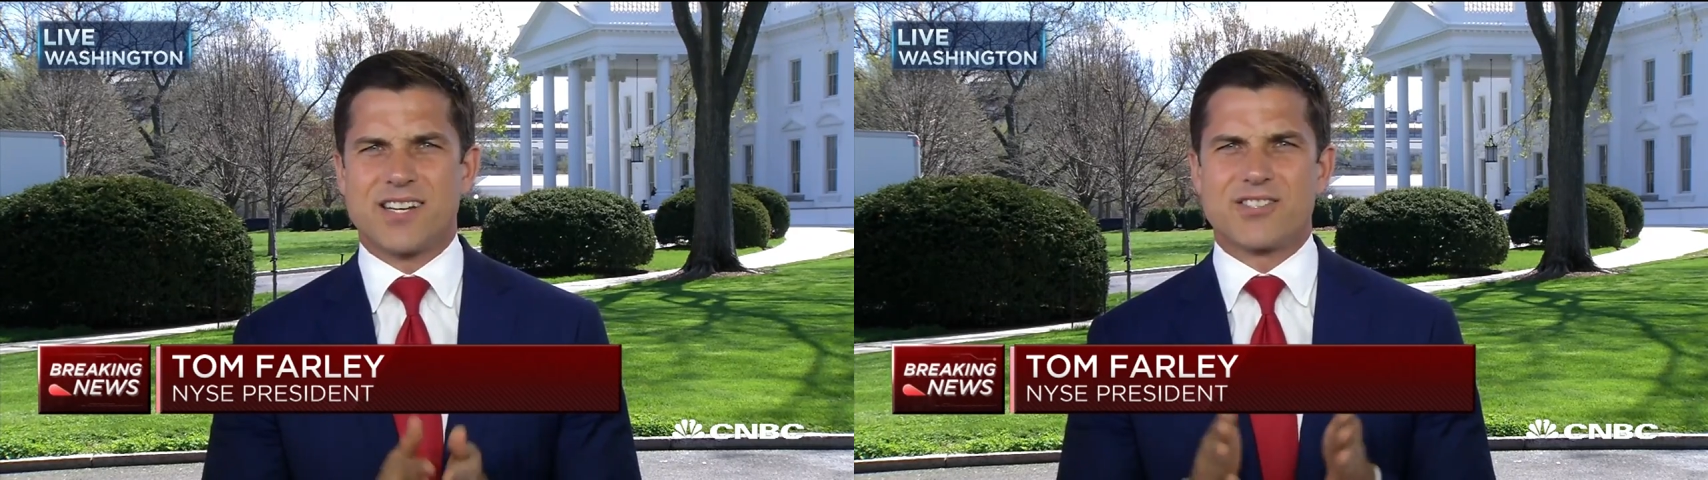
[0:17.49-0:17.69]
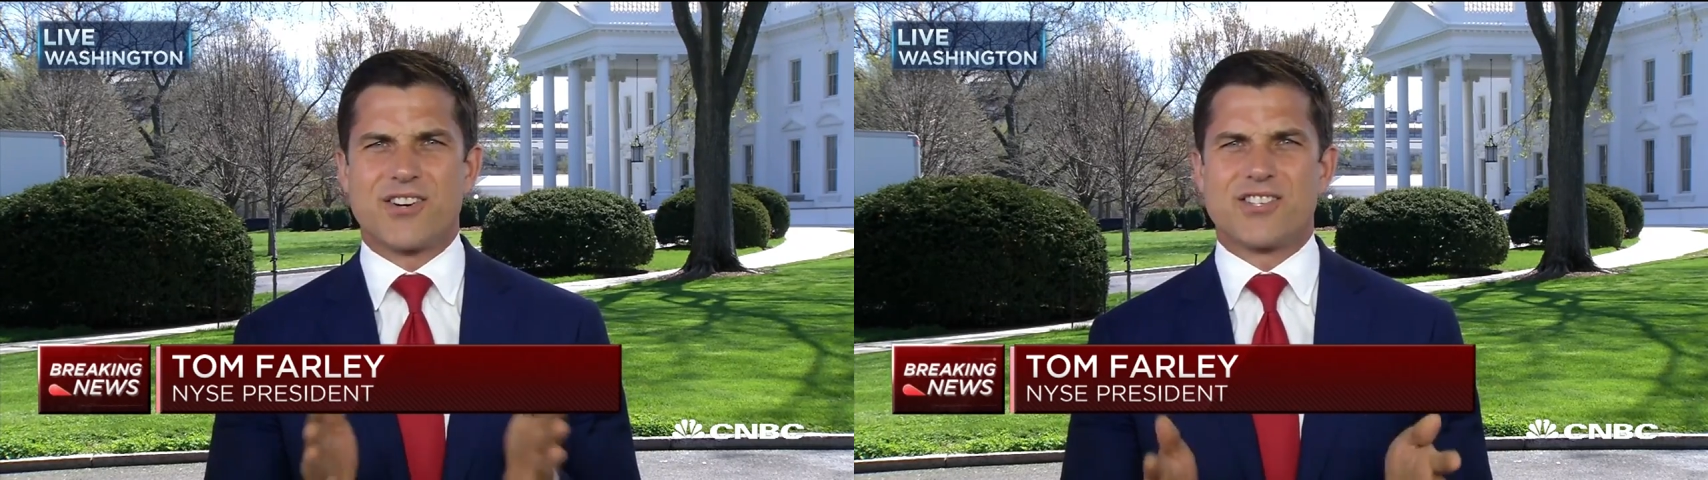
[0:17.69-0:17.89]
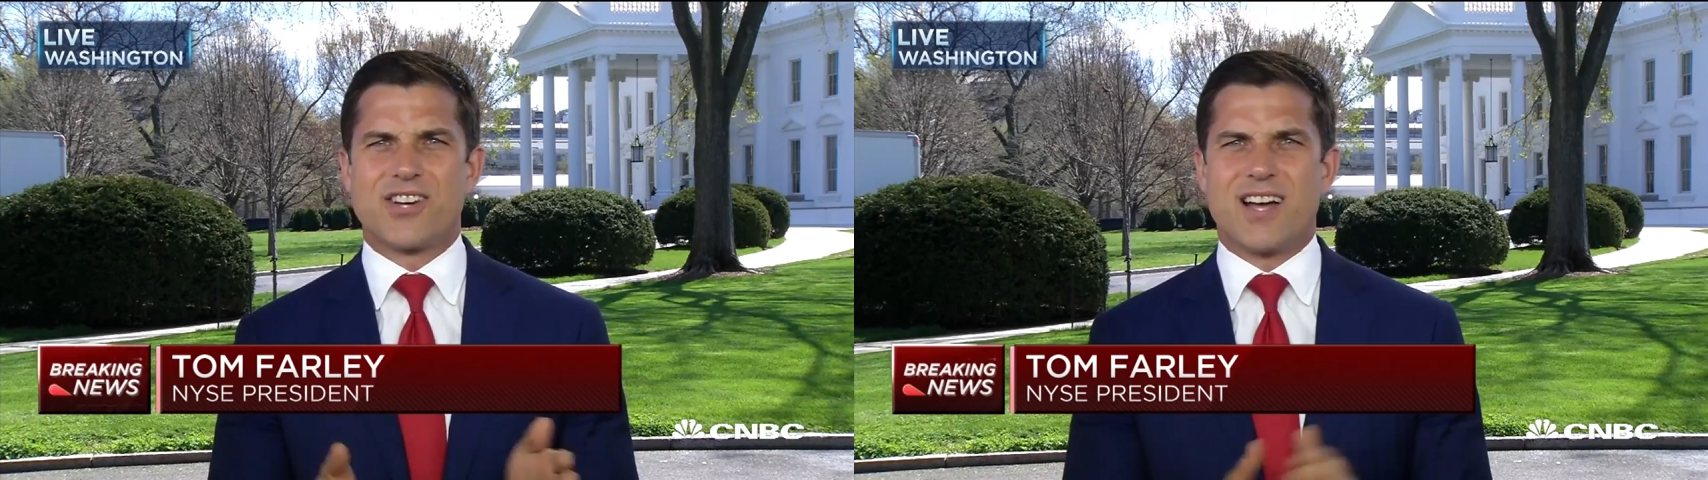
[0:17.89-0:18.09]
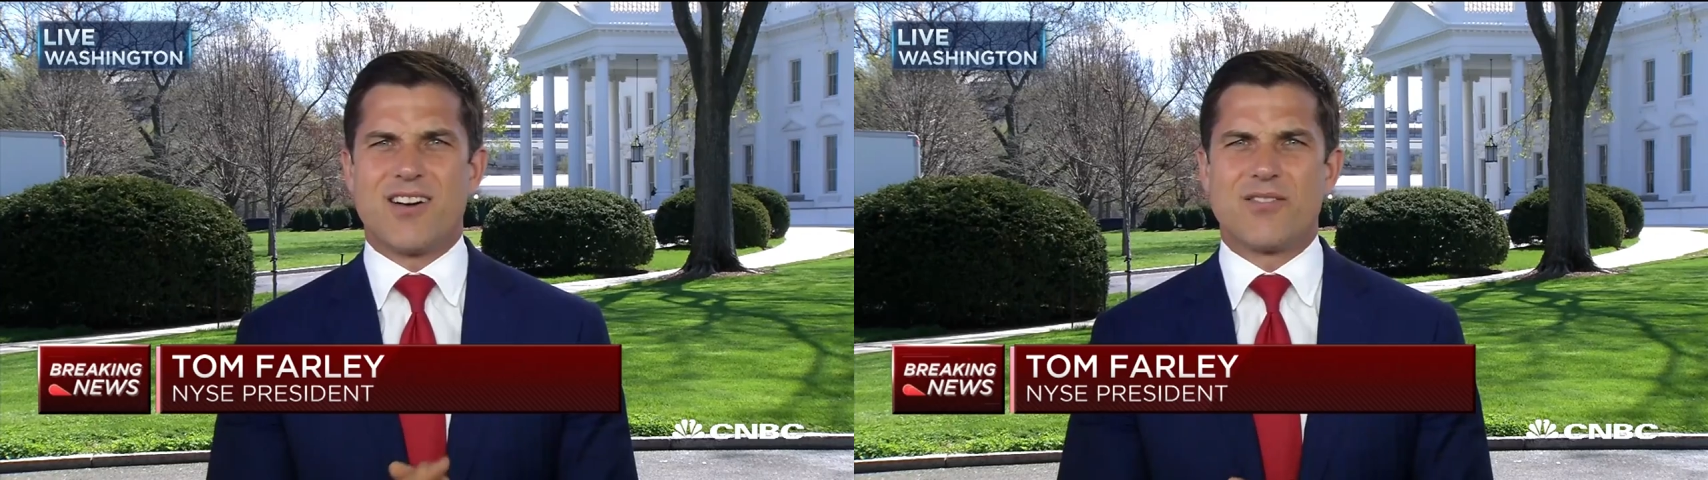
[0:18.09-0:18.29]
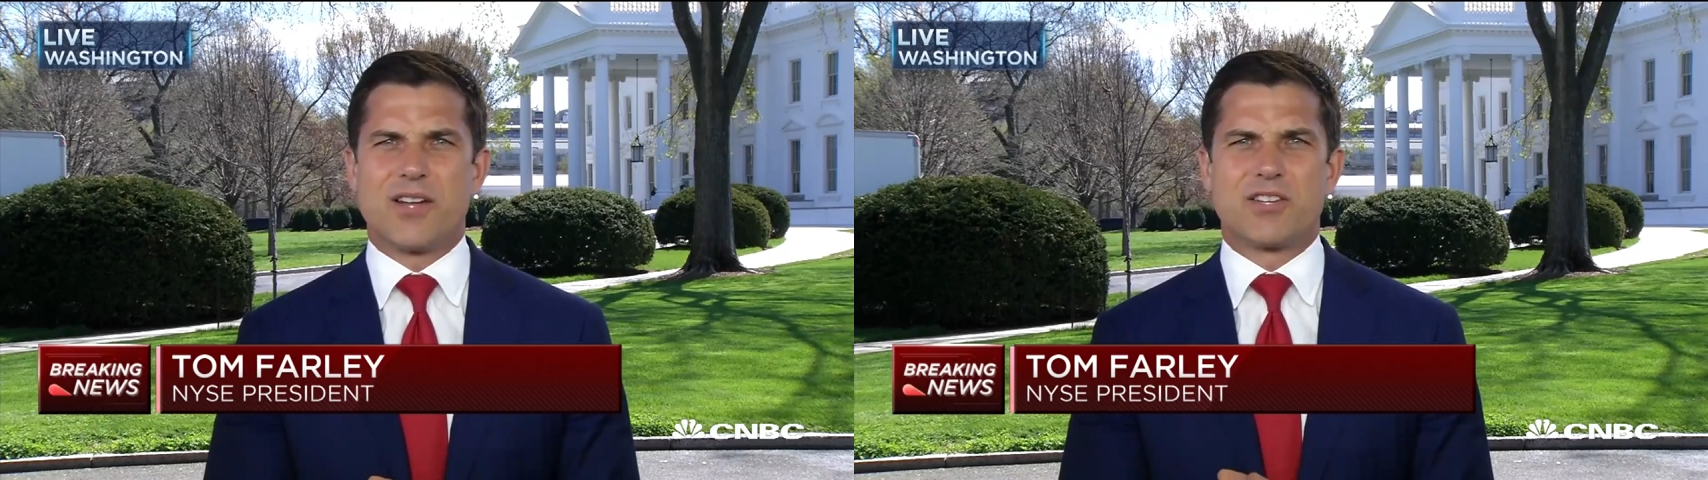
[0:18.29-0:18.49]
Secretary
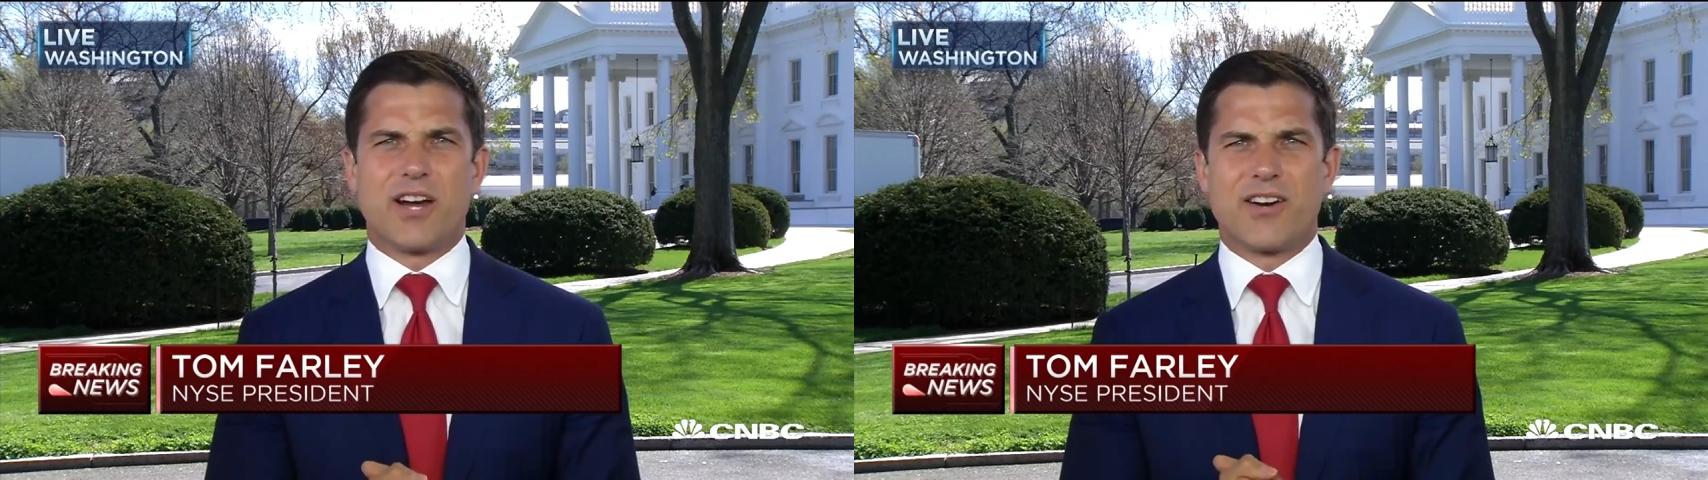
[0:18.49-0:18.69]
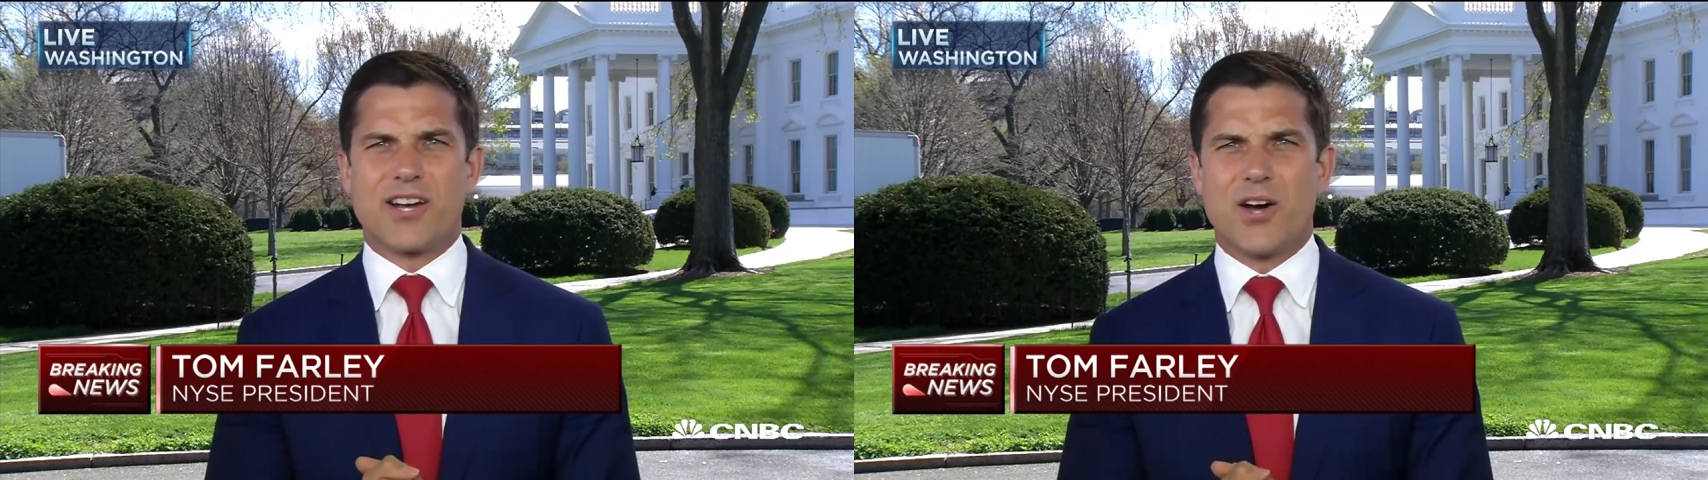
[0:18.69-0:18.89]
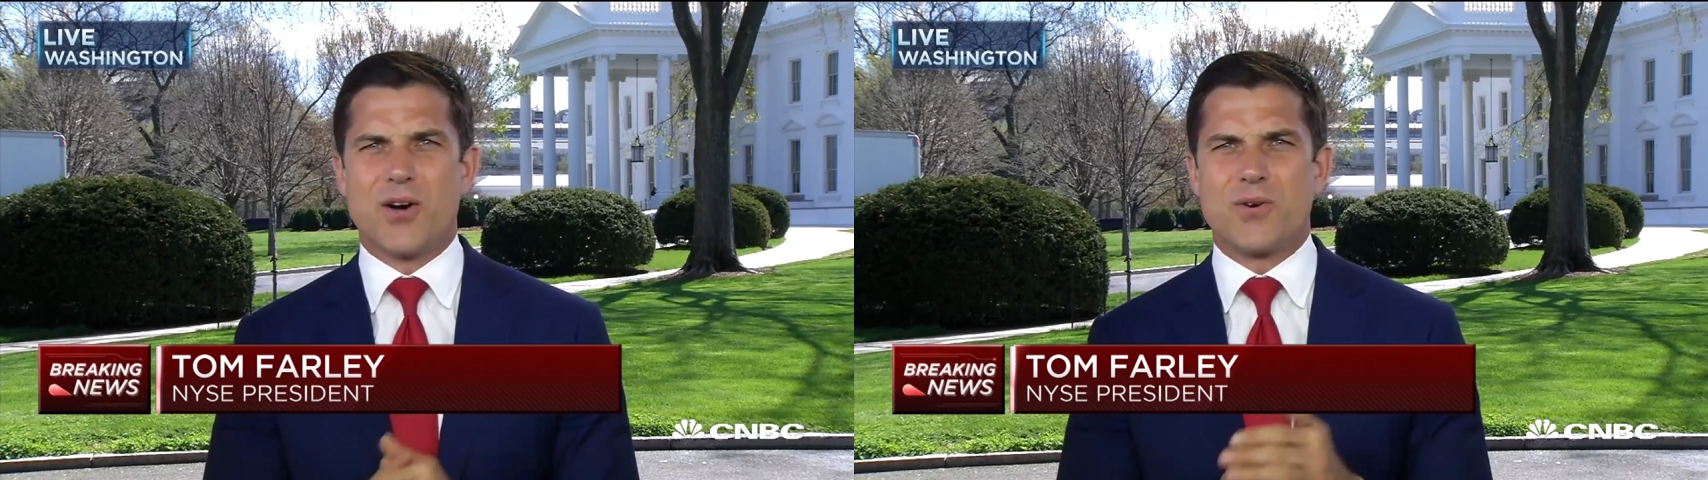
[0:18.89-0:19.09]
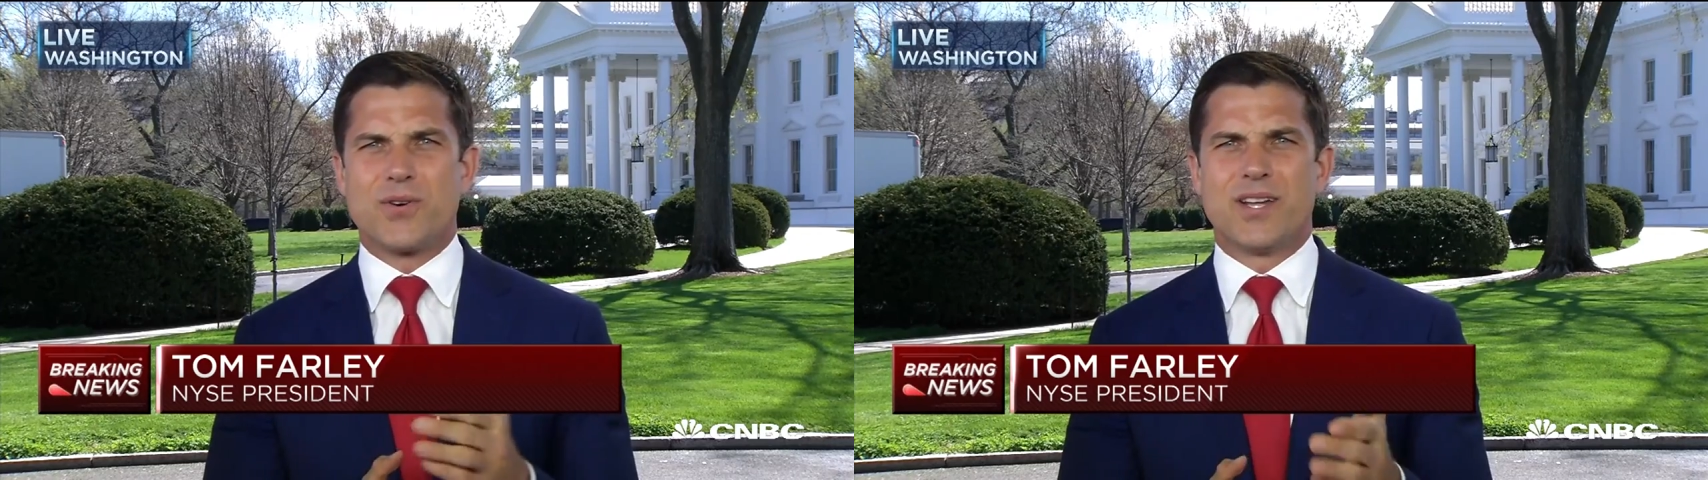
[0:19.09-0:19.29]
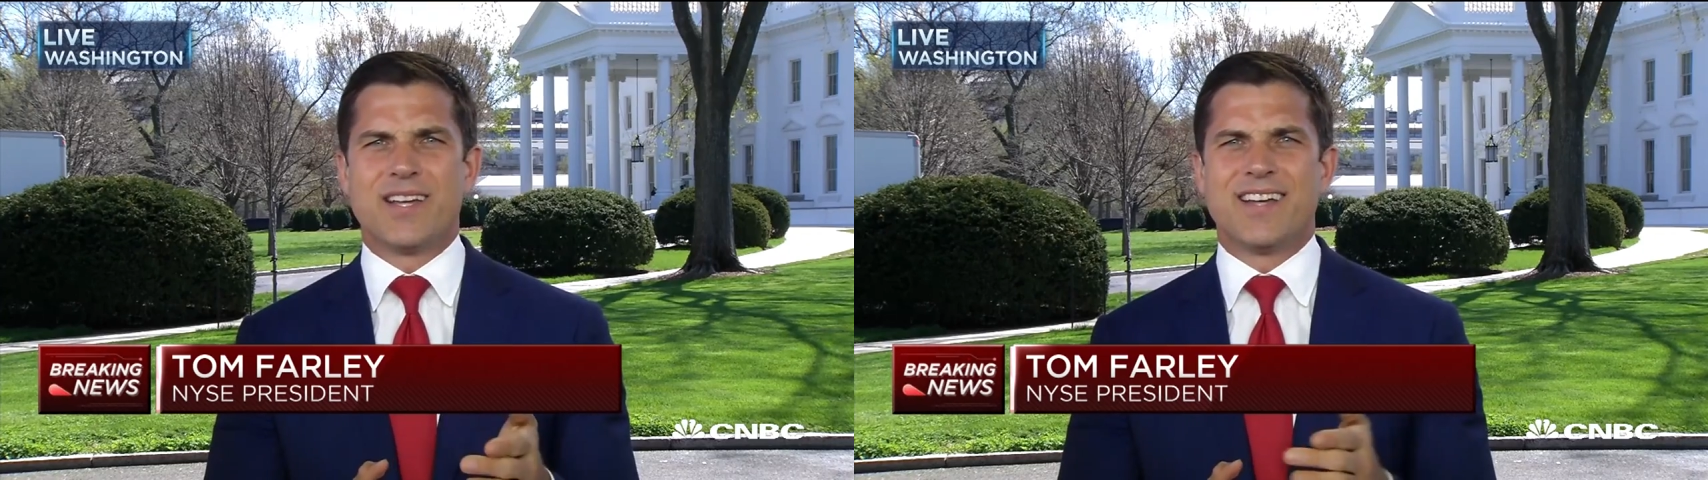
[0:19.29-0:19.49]
Chao, we had Gary Cohn.